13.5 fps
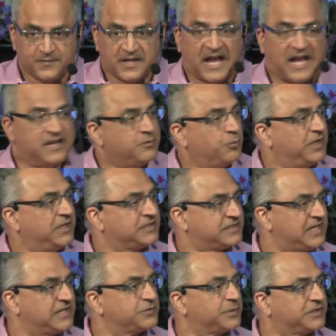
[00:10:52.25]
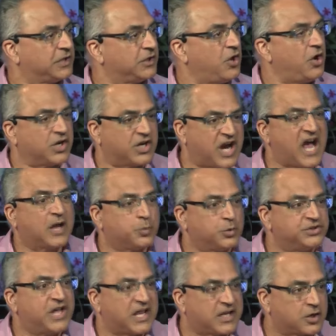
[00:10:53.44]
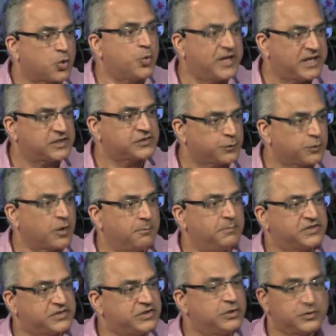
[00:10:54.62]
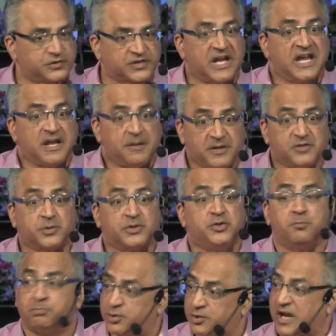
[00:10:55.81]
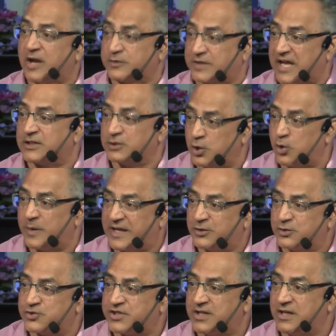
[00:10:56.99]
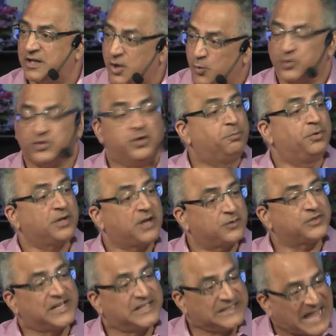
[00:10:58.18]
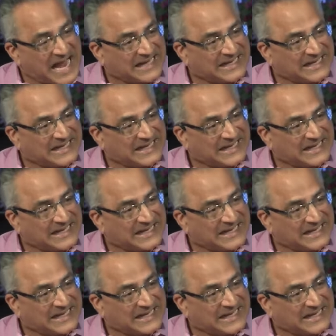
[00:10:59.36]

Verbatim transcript: And when it says with the law, God will not acquit us for our misuse, it means when you put out that low energy, when you put out that lack